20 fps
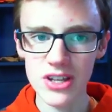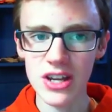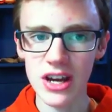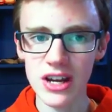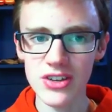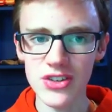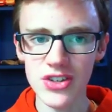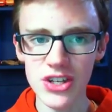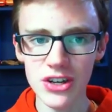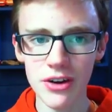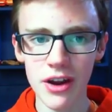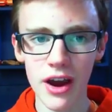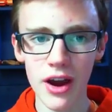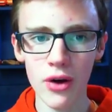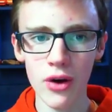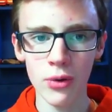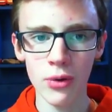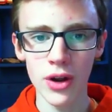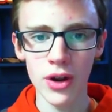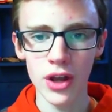I see
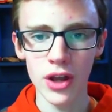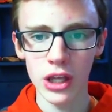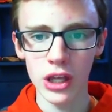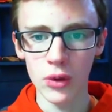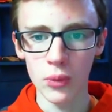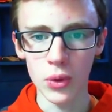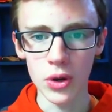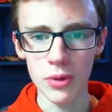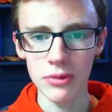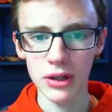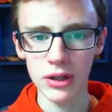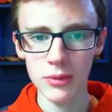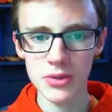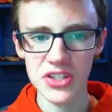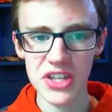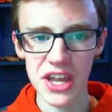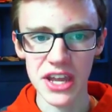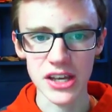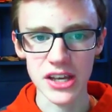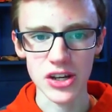now we made a
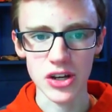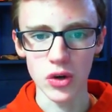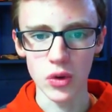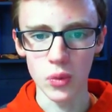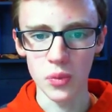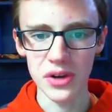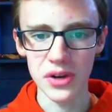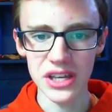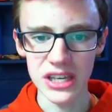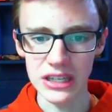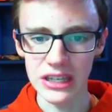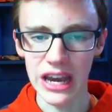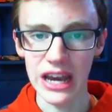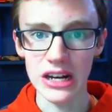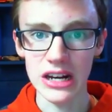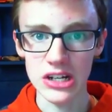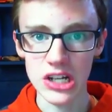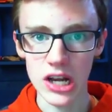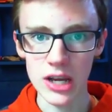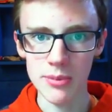mistake. We had
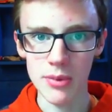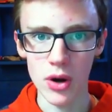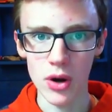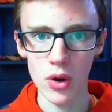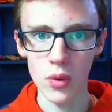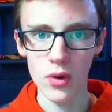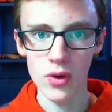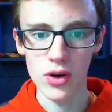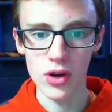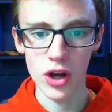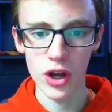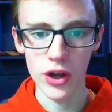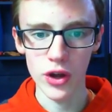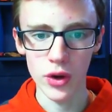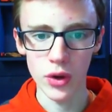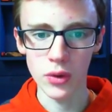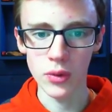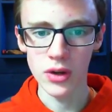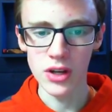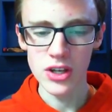a typo.
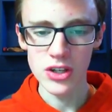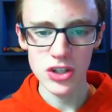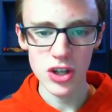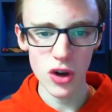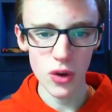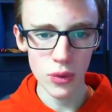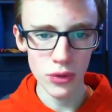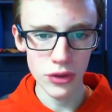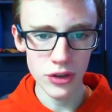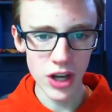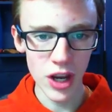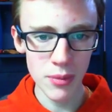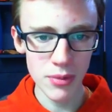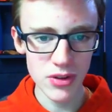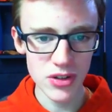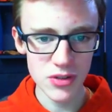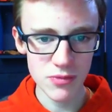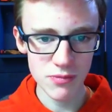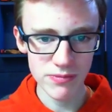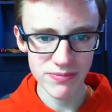oh So the typo
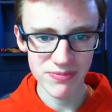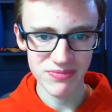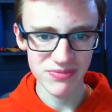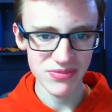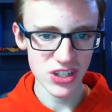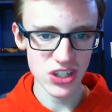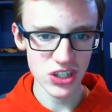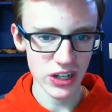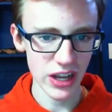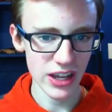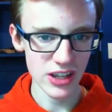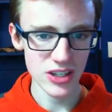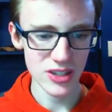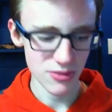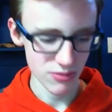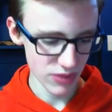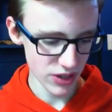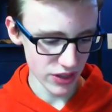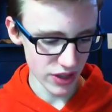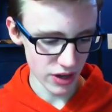is just an S,
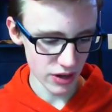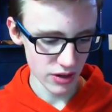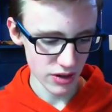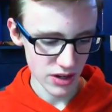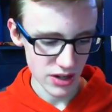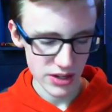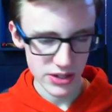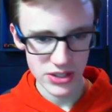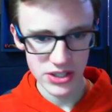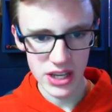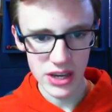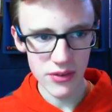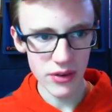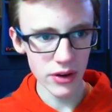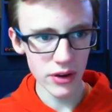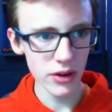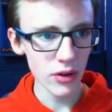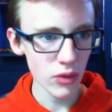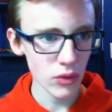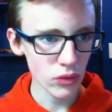right there. Save it,
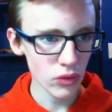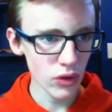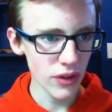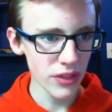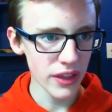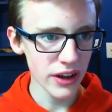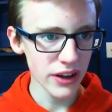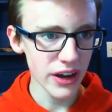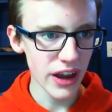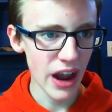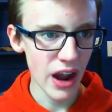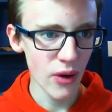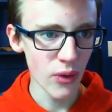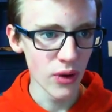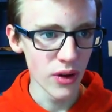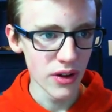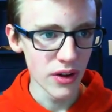run that now.